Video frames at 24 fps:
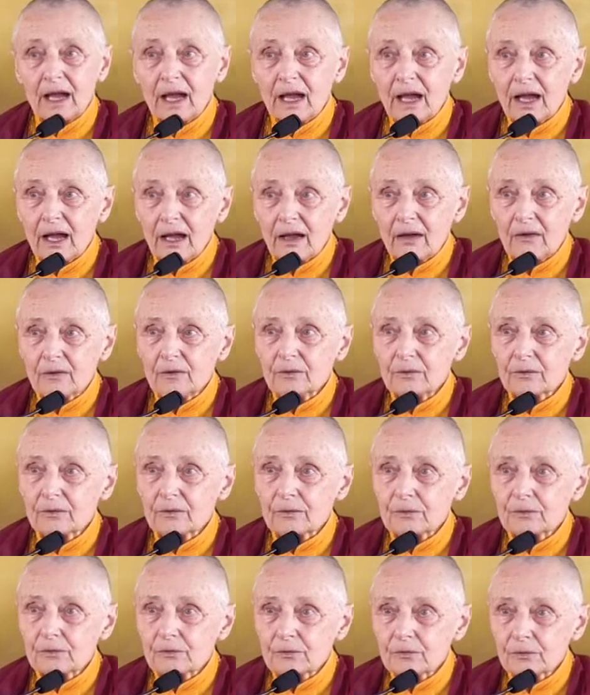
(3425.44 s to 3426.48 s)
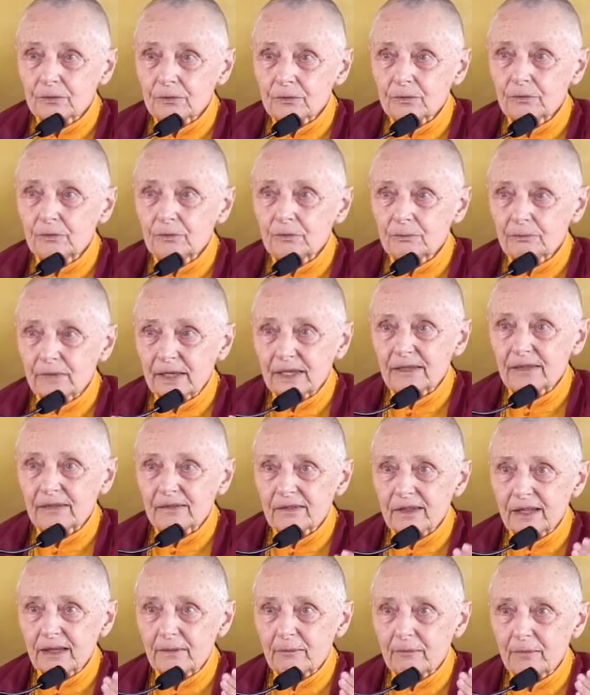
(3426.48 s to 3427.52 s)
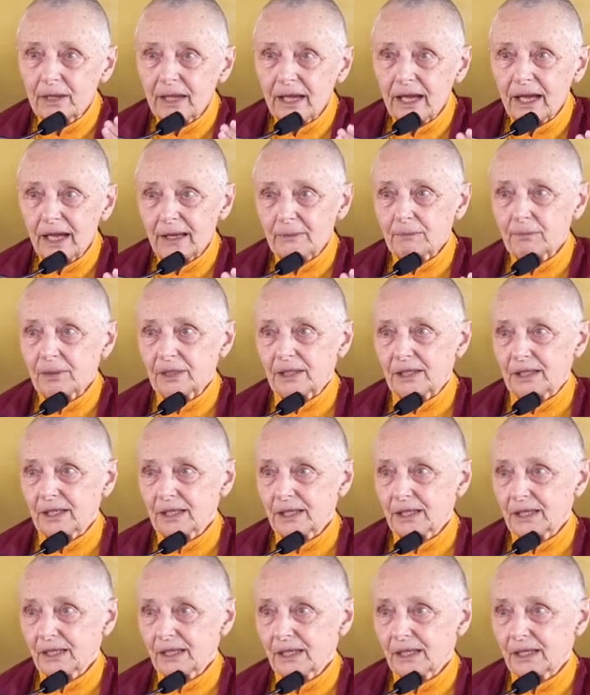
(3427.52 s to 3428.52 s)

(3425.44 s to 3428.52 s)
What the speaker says: how to make them happy?